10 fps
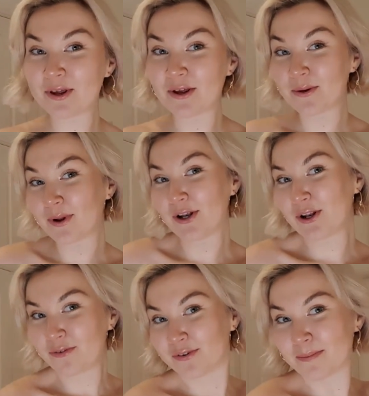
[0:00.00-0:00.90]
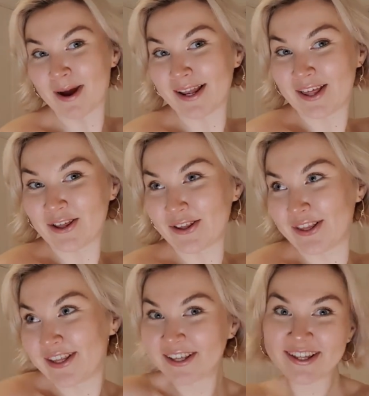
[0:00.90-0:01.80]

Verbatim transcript: you loved my little